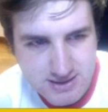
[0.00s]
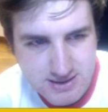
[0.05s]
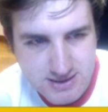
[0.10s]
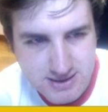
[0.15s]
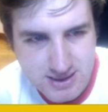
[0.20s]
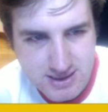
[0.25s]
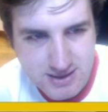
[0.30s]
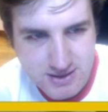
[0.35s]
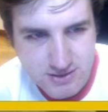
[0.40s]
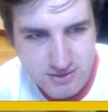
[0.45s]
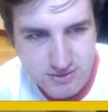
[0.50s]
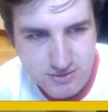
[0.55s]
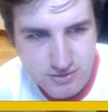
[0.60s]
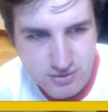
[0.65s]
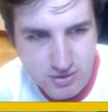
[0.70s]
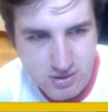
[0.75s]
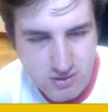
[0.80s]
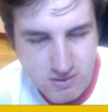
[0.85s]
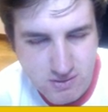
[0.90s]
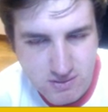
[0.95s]

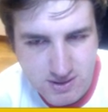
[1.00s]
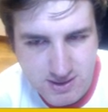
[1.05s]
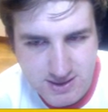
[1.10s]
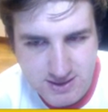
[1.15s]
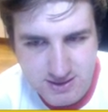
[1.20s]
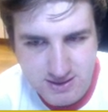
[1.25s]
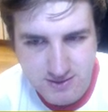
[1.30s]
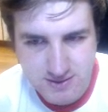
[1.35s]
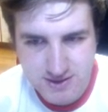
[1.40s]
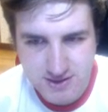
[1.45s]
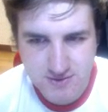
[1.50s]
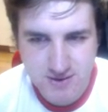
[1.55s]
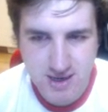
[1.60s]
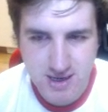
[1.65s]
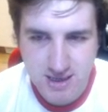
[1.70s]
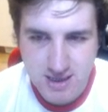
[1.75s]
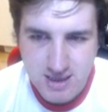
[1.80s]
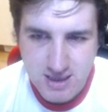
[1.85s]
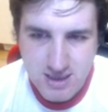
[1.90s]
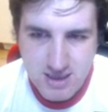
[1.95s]
Sandro? He's no, he's too
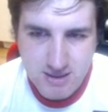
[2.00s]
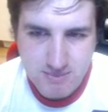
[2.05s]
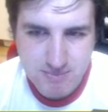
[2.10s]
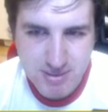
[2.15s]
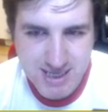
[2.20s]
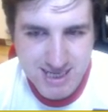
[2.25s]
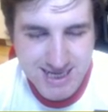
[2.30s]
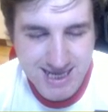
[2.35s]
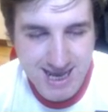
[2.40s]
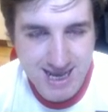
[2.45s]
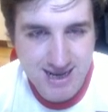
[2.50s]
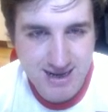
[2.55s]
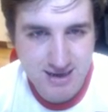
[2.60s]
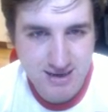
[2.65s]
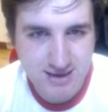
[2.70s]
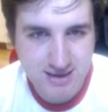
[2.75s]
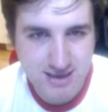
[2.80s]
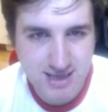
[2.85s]
high. Piqué.